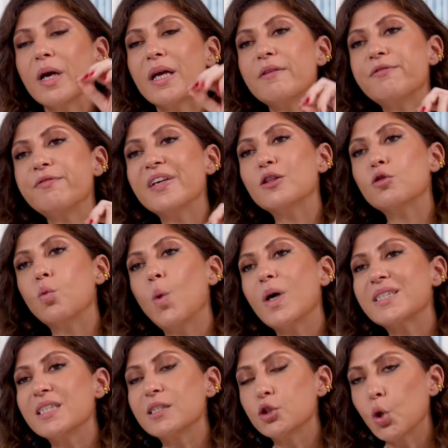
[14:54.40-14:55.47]
if it
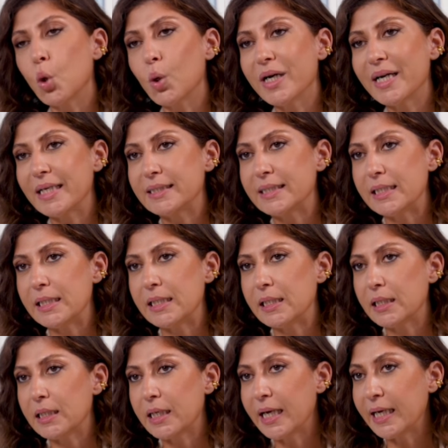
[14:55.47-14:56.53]
wasn't already
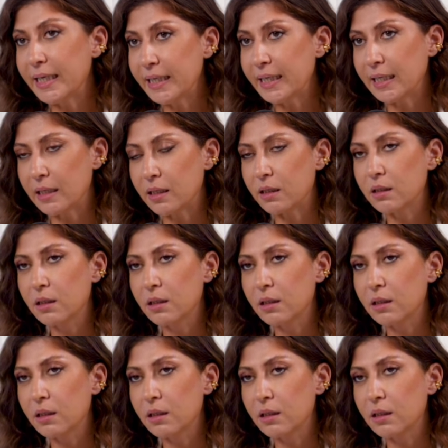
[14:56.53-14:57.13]
clear,